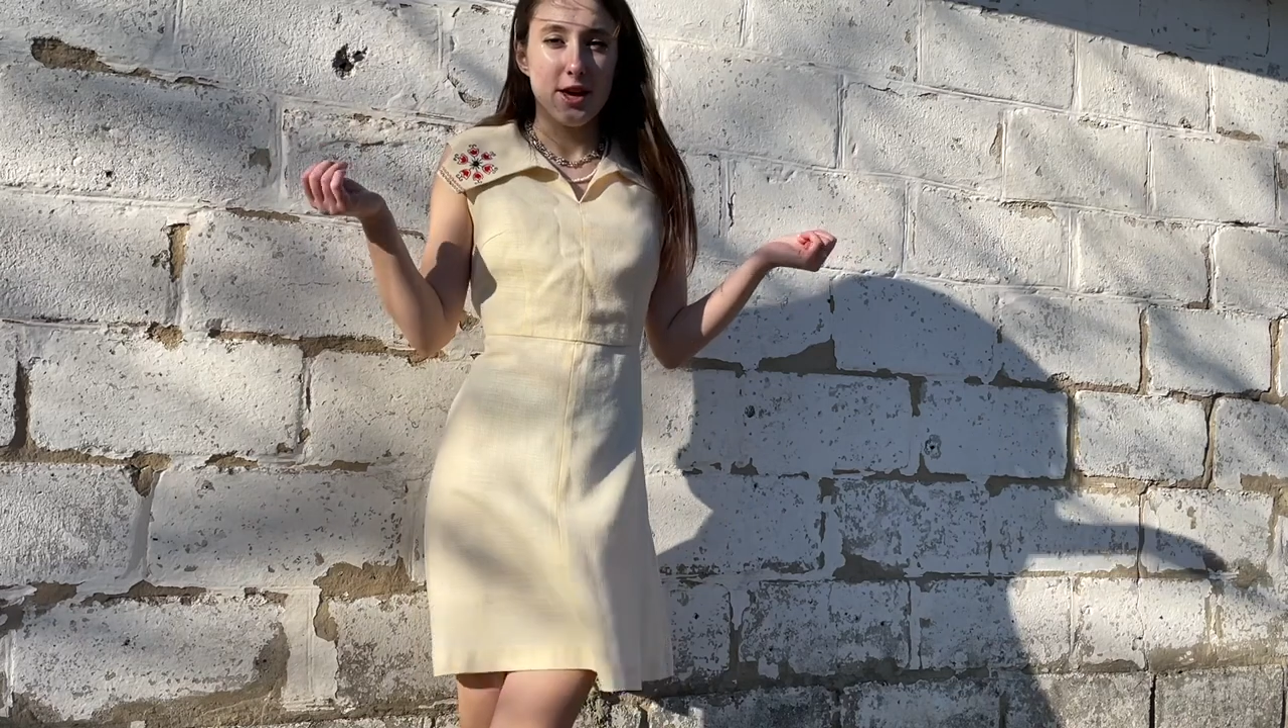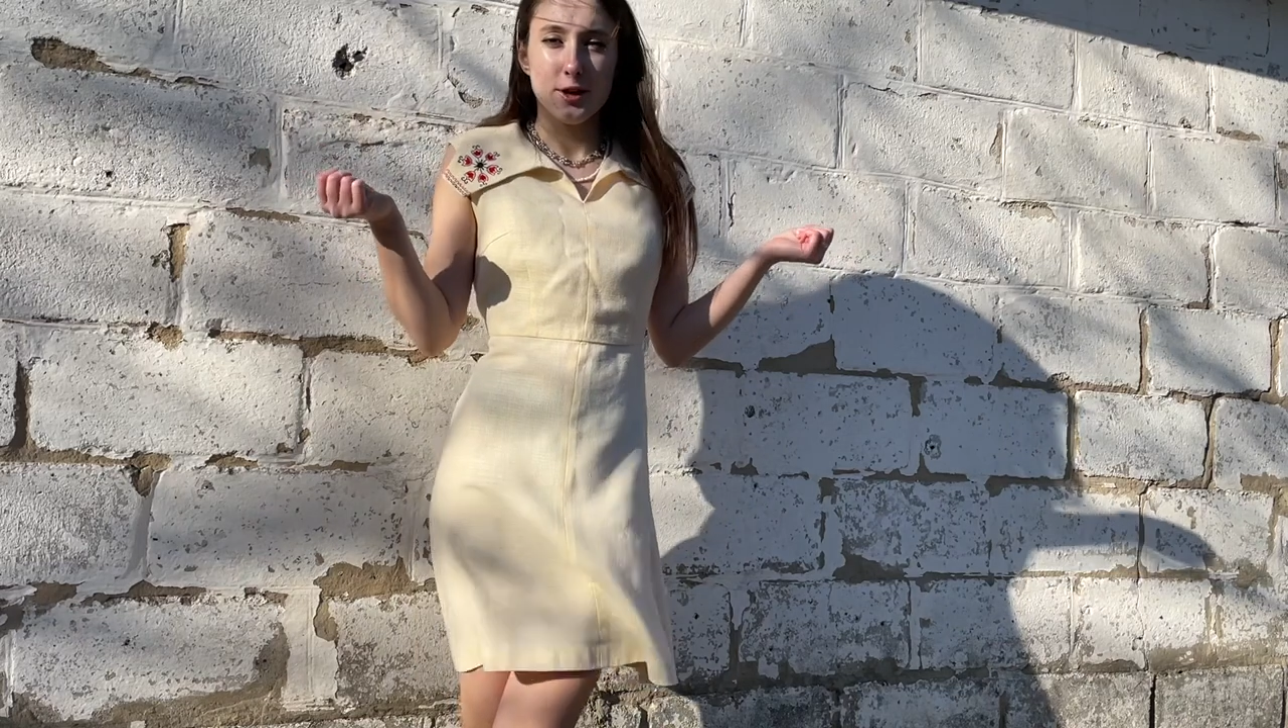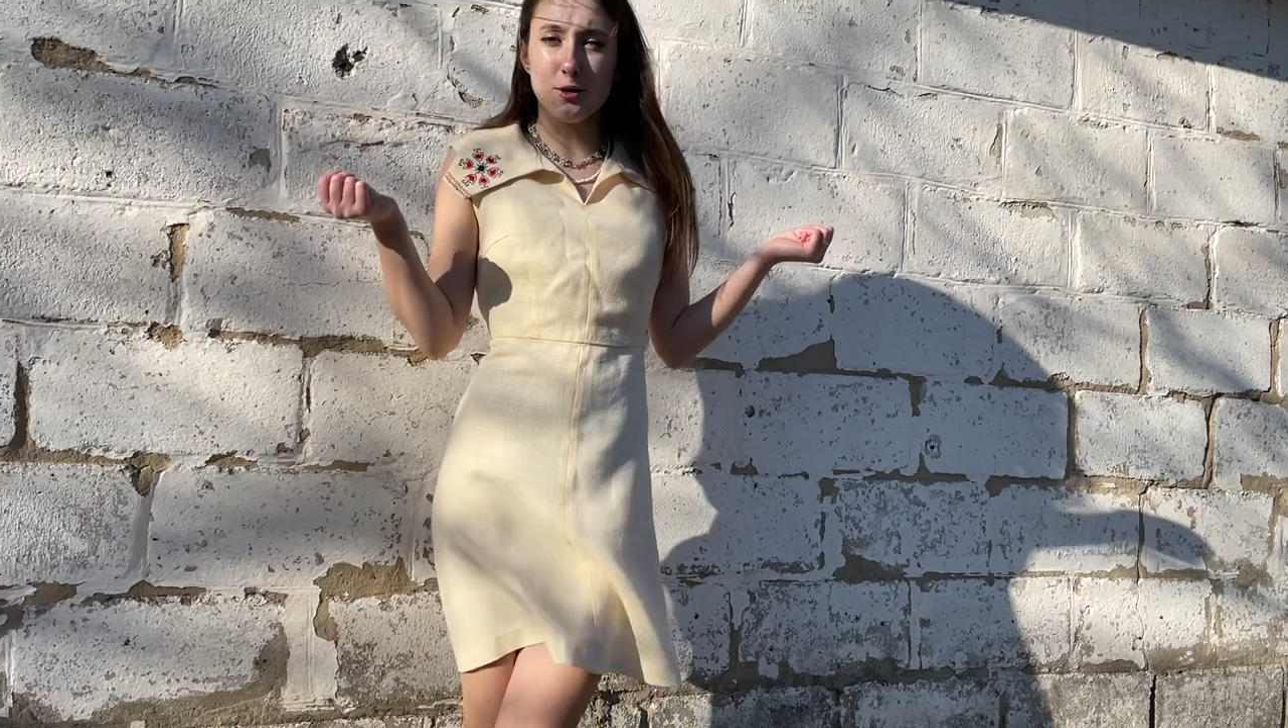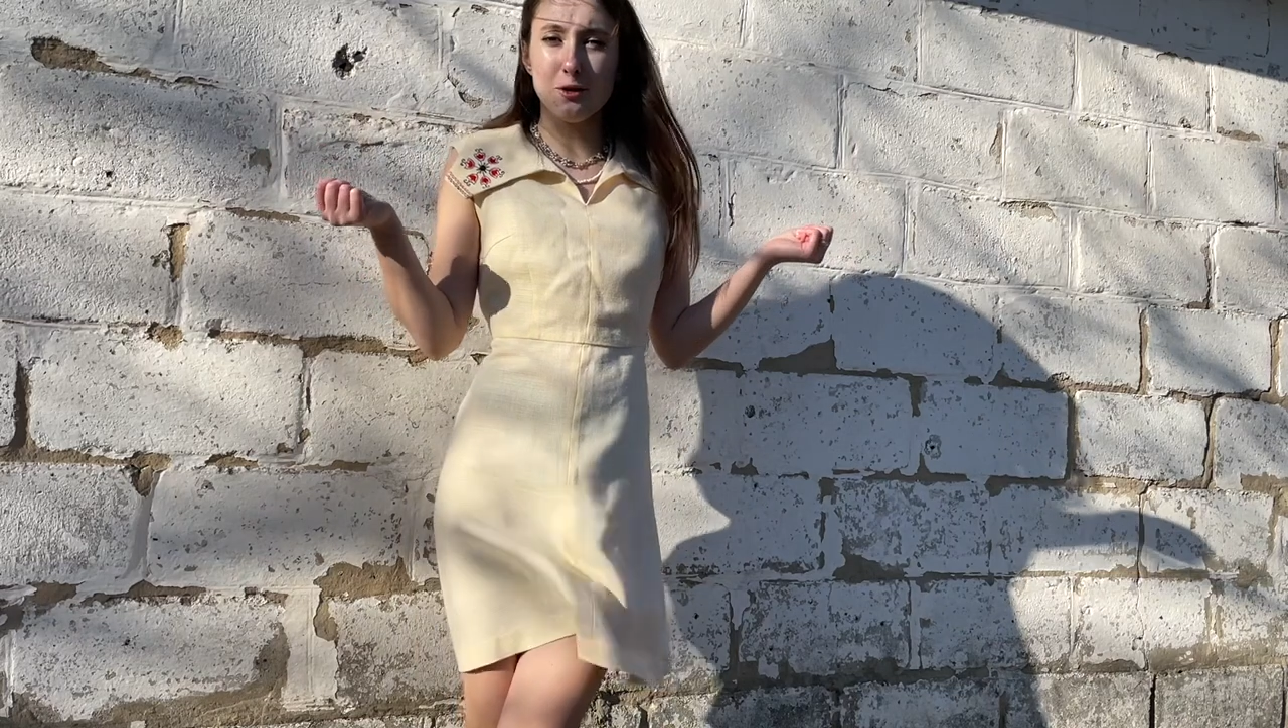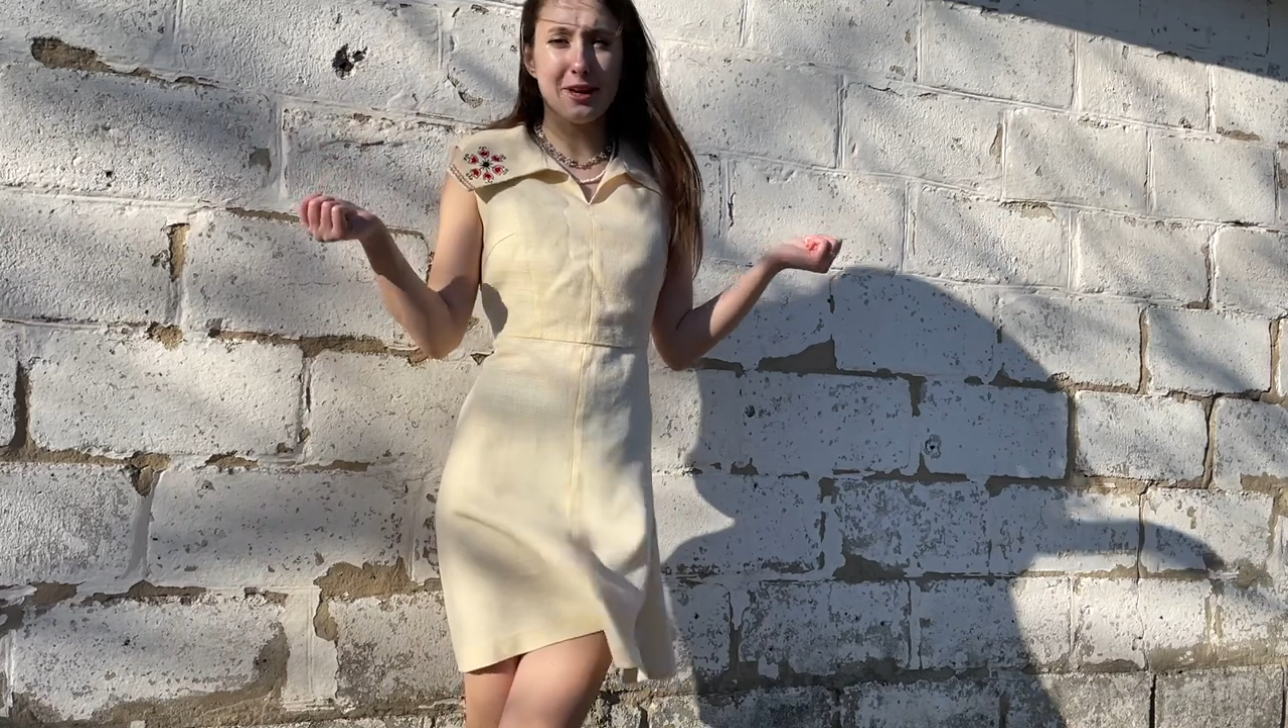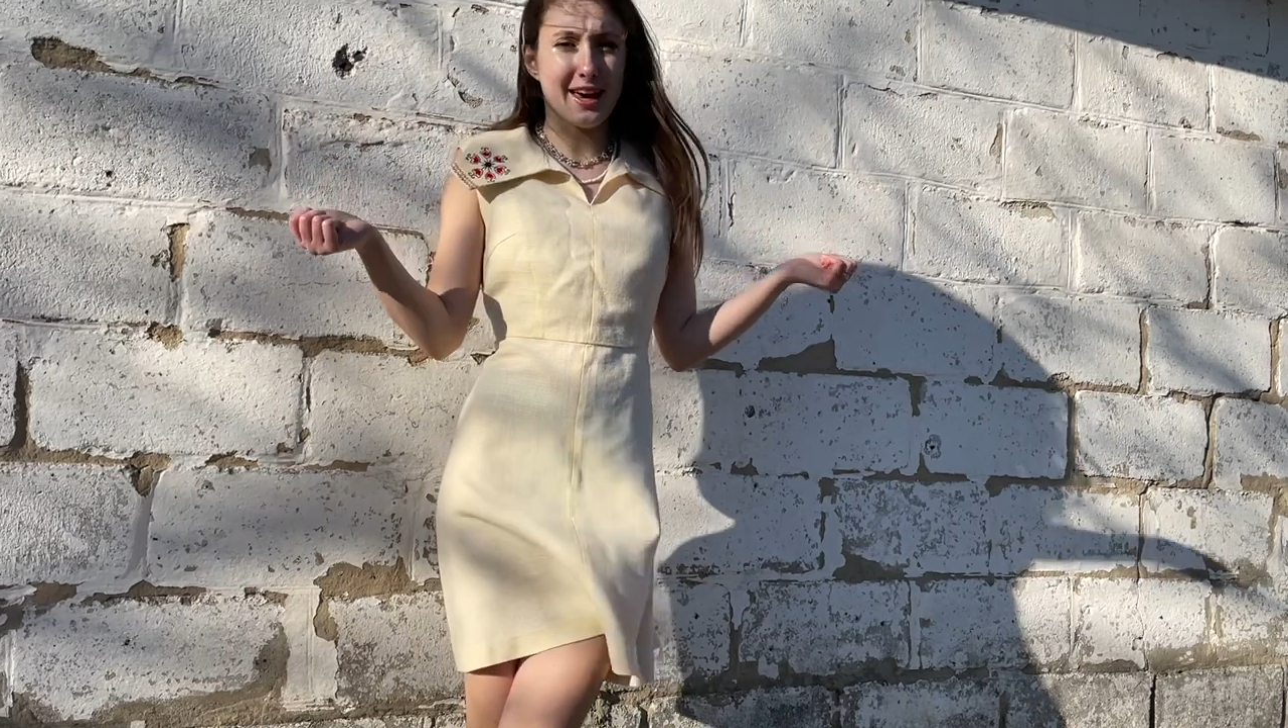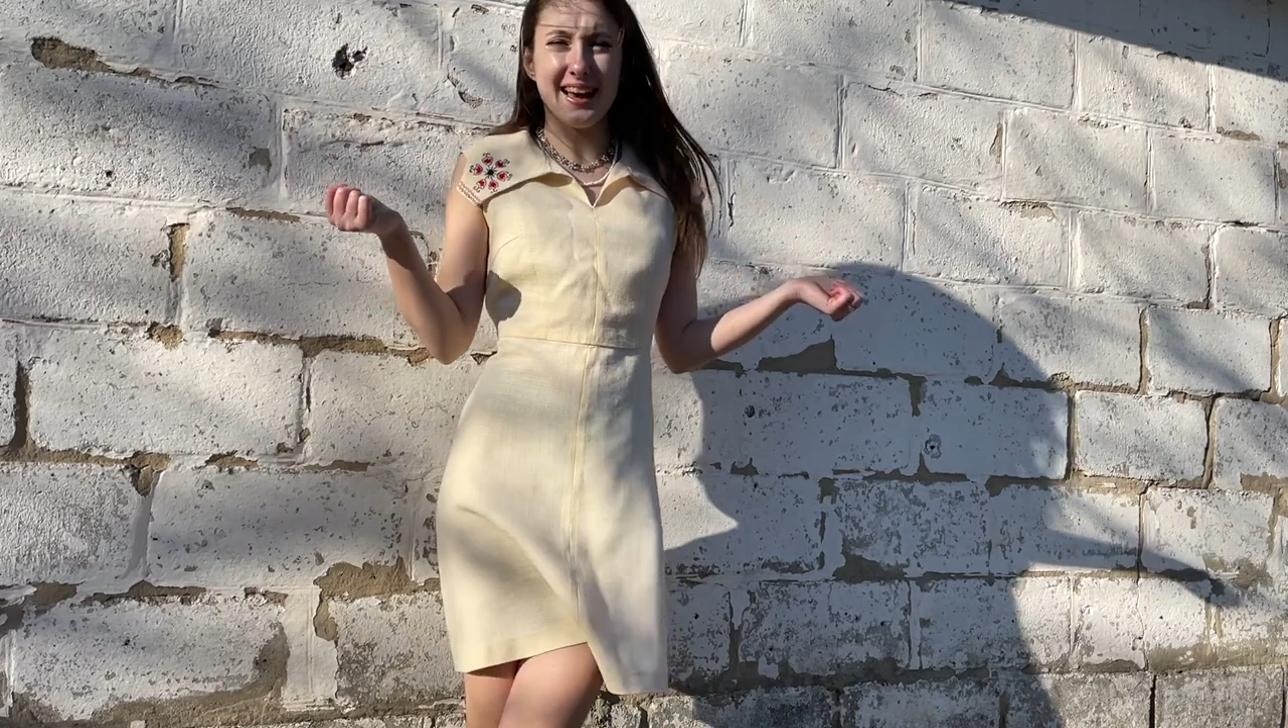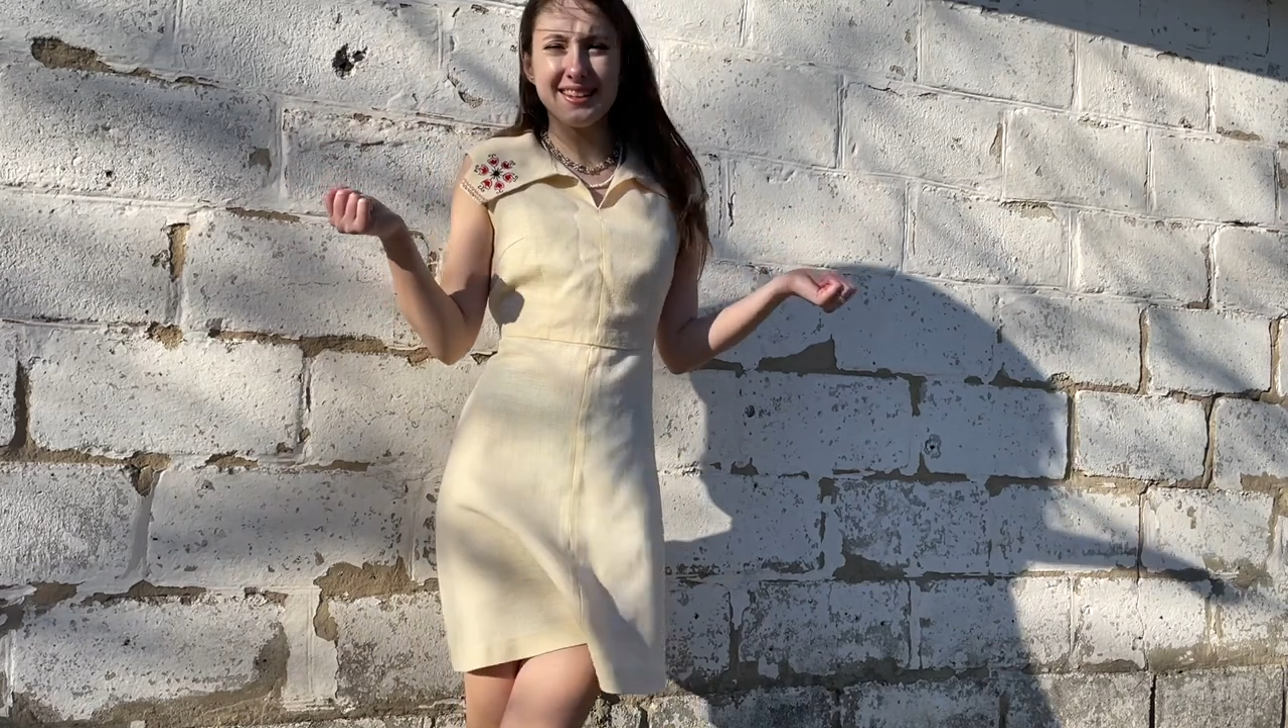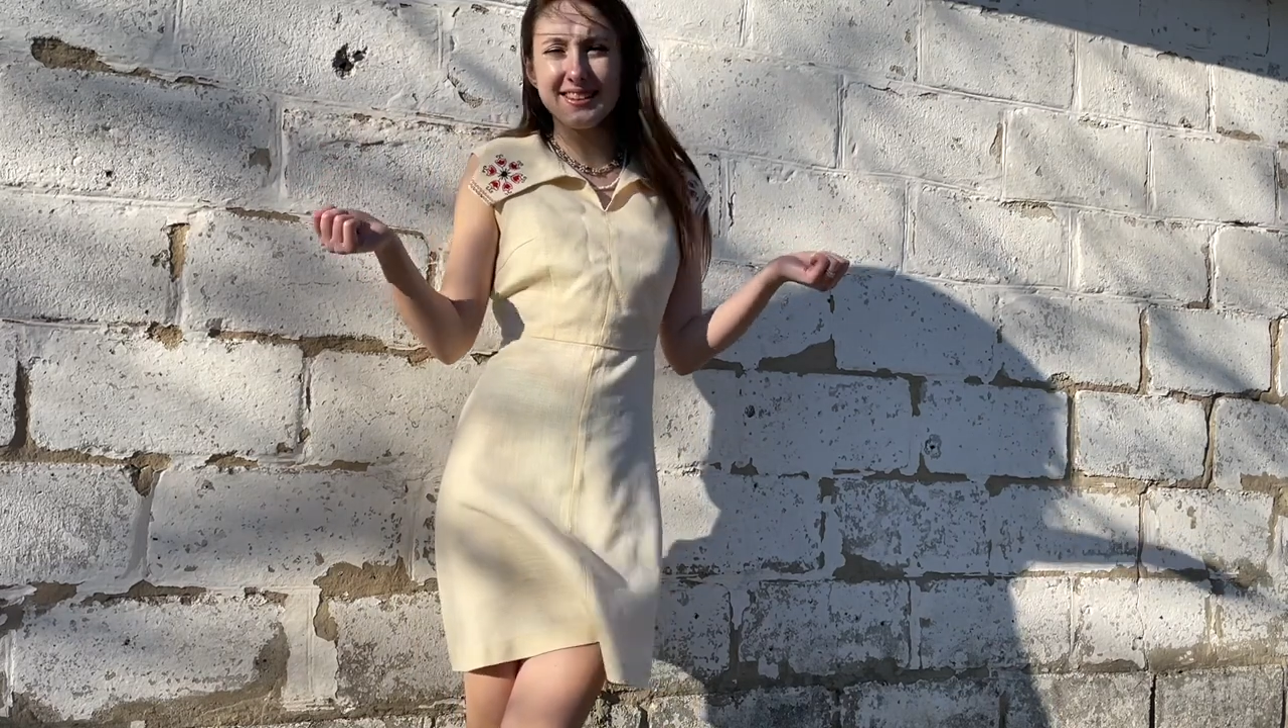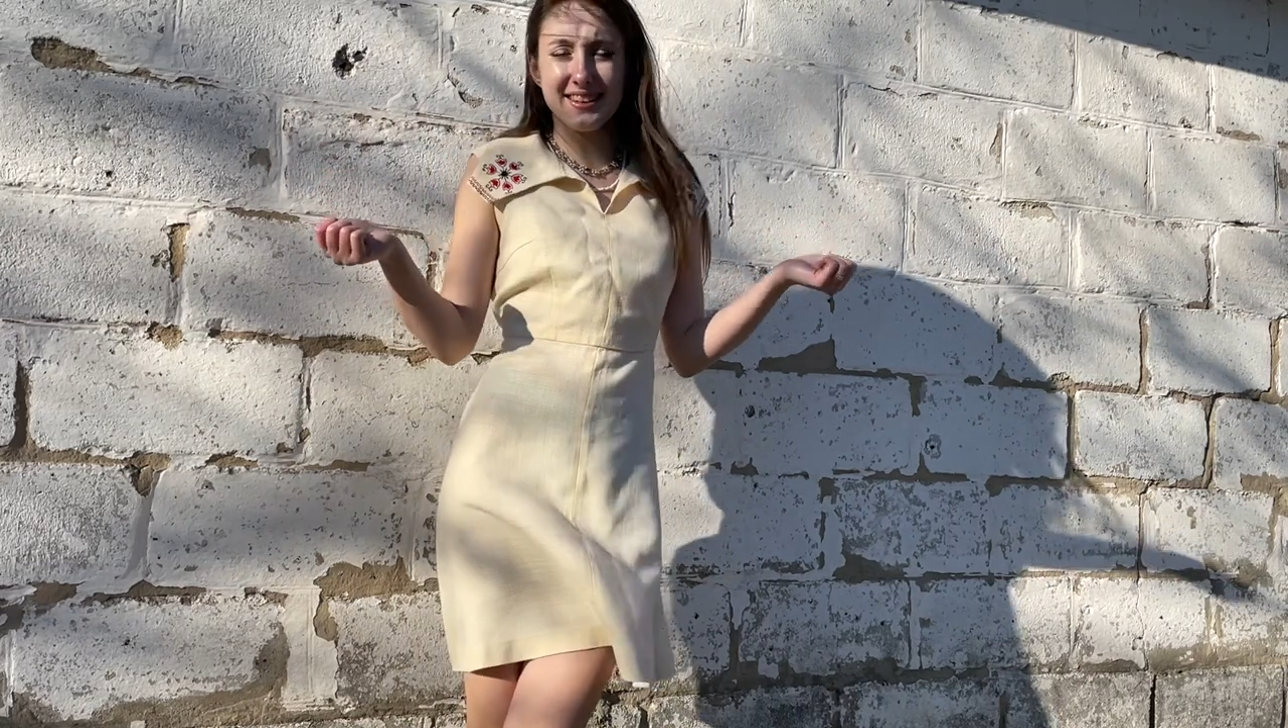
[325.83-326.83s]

you can